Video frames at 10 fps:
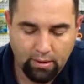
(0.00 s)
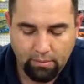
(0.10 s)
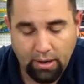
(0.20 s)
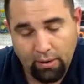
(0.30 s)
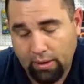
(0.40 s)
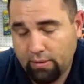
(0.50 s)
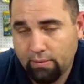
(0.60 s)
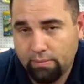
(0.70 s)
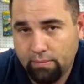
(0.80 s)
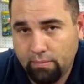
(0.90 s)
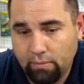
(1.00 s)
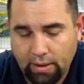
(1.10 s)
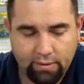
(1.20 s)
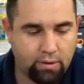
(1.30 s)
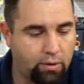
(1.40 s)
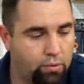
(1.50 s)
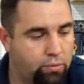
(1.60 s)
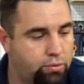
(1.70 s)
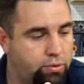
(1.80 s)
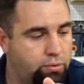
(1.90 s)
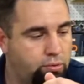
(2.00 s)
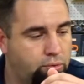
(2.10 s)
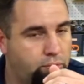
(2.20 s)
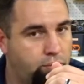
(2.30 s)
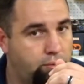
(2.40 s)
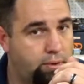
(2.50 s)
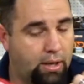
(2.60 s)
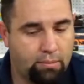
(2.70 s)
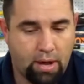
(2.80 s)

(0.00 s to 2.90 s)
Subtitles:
but anyways, let's go to the other